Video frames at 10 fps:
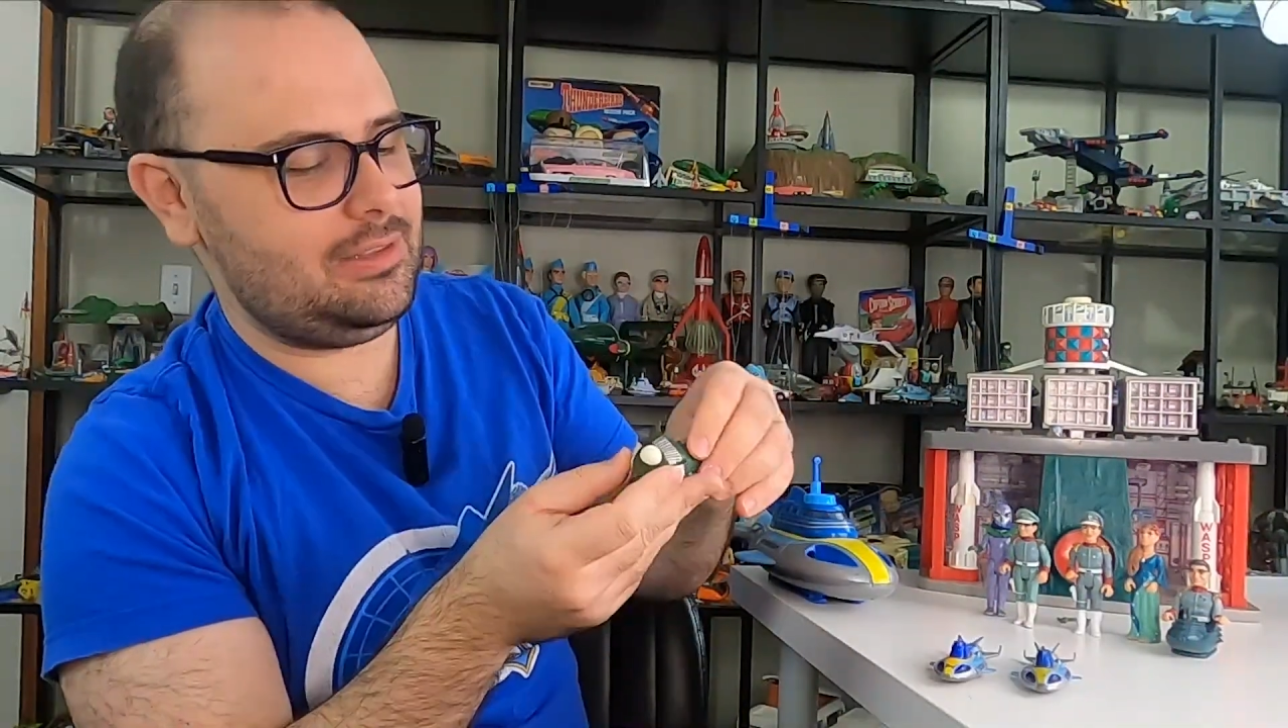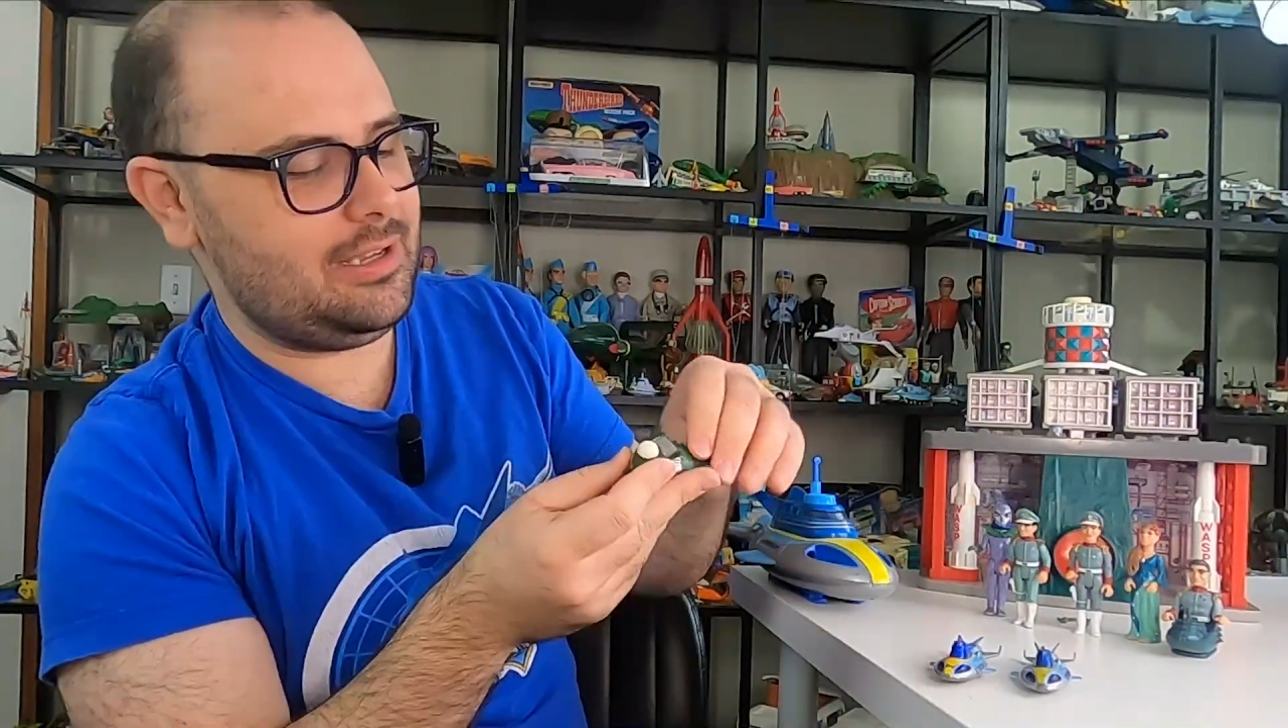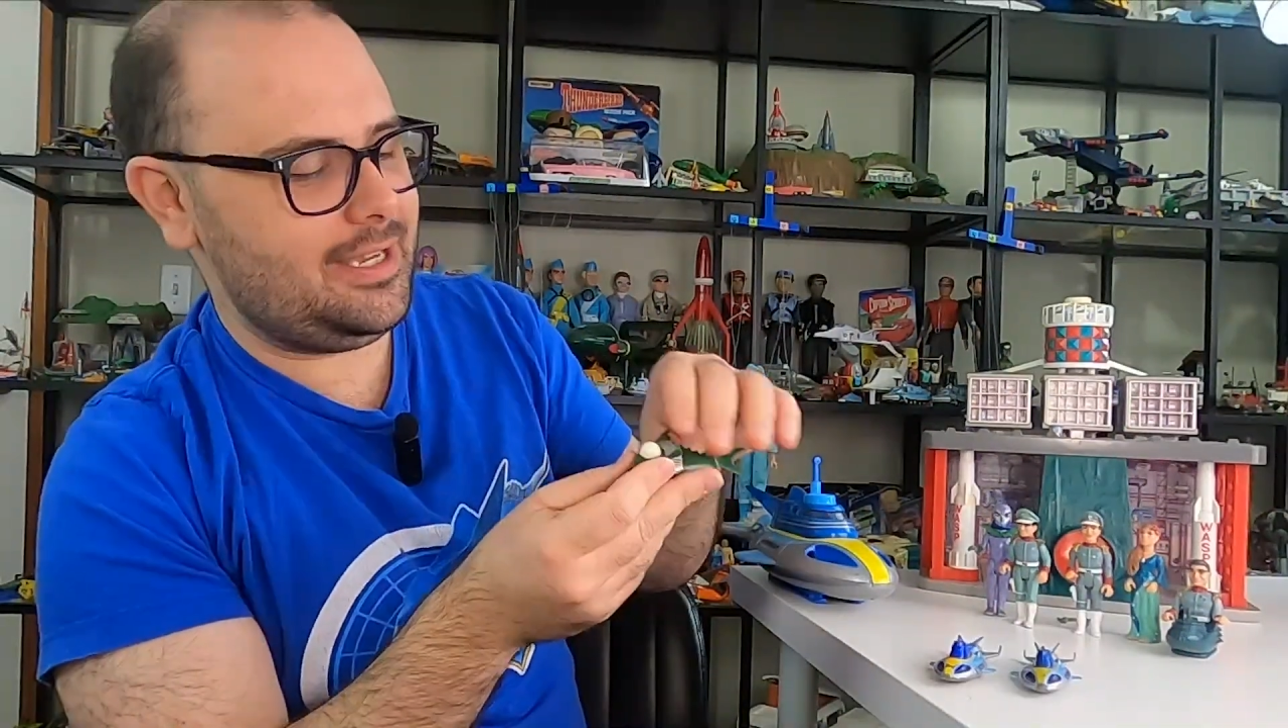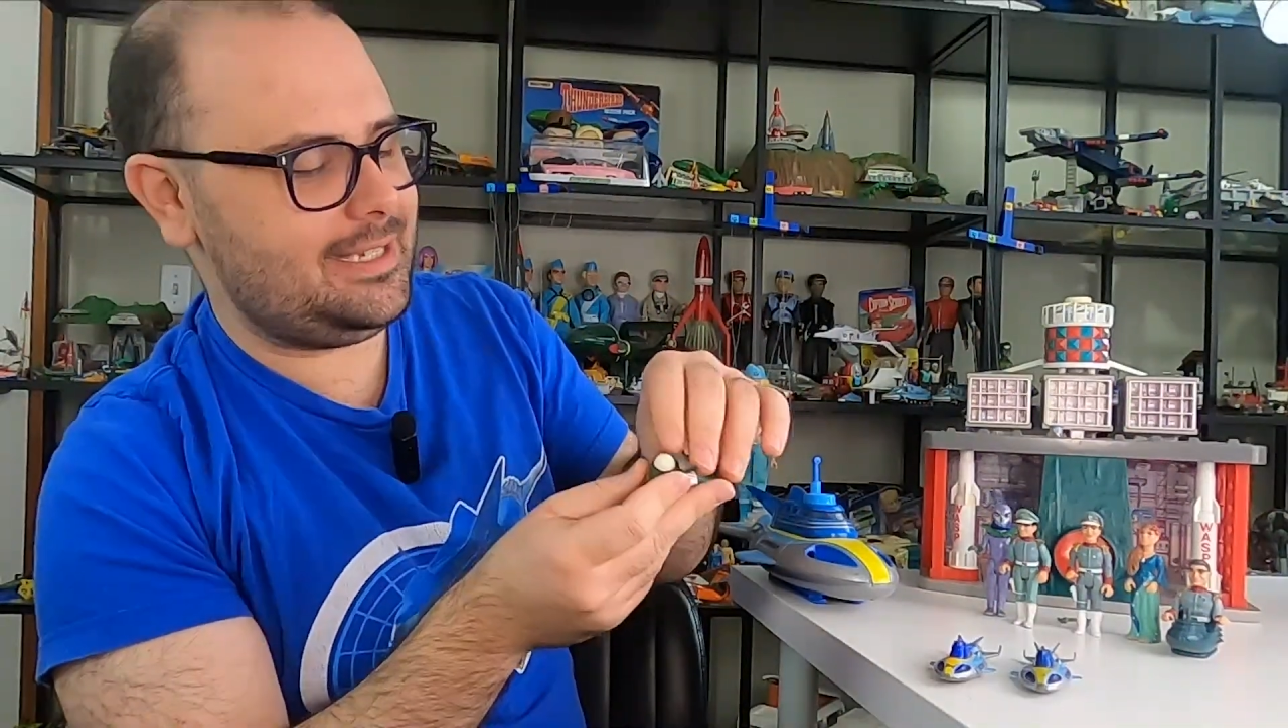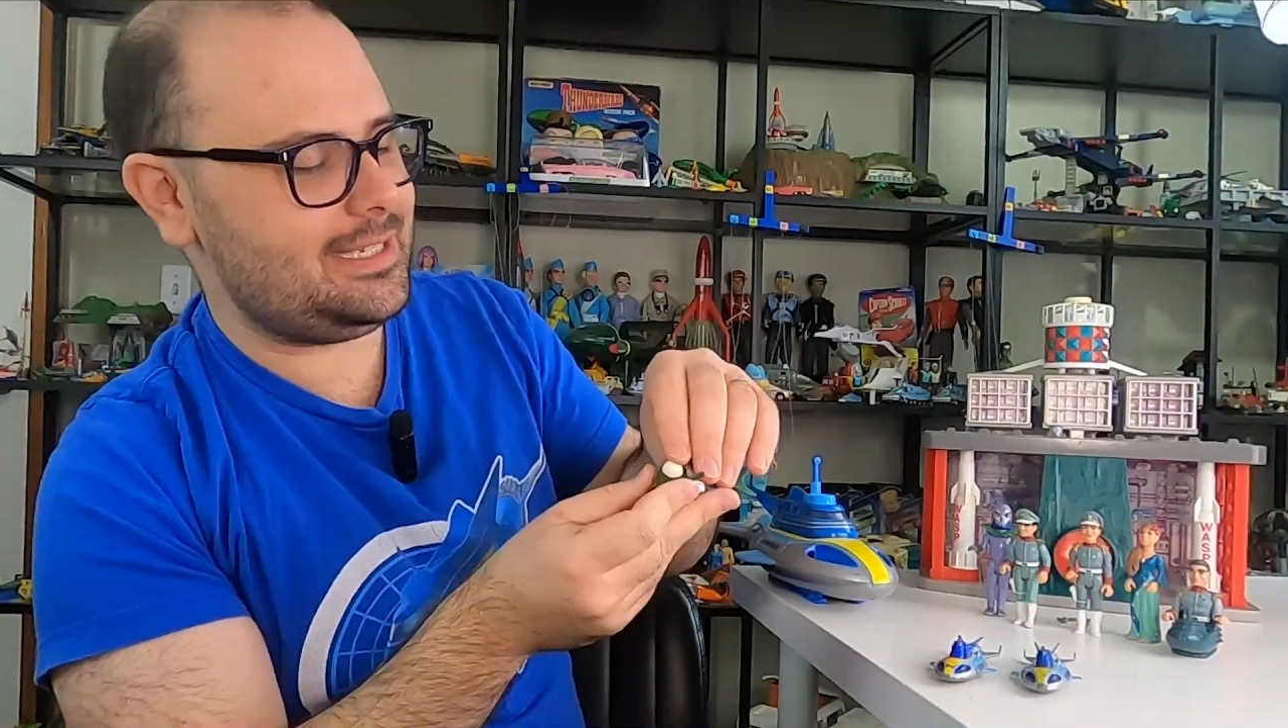
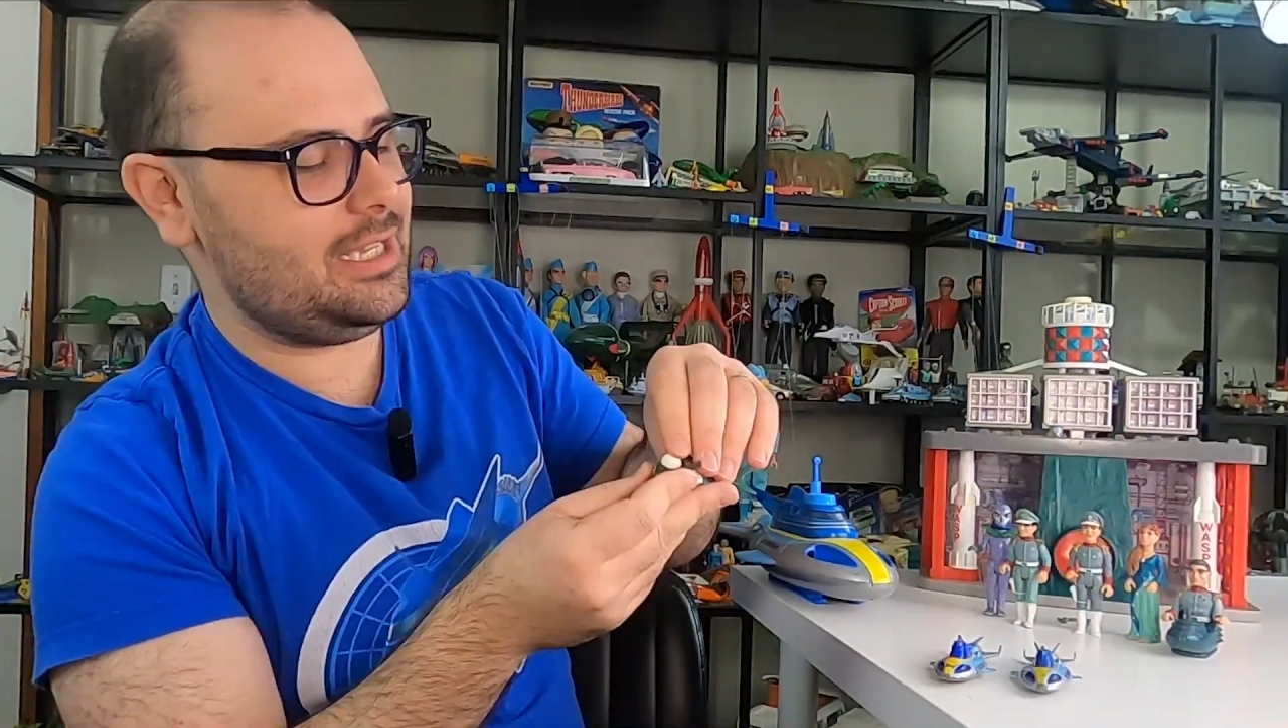Nice